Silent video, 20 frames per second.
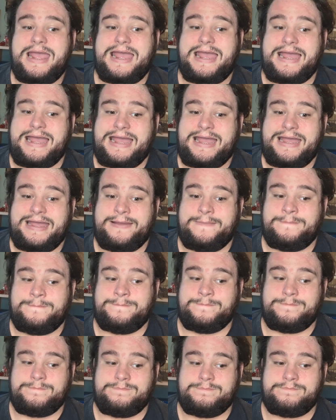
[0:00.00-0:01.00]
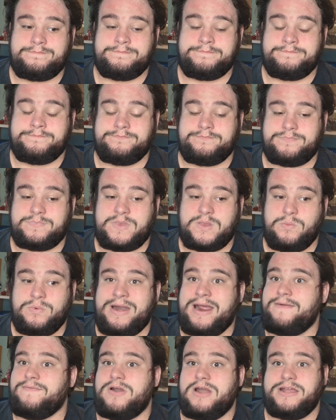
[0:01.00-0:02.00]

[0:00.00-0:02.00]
Um, whenever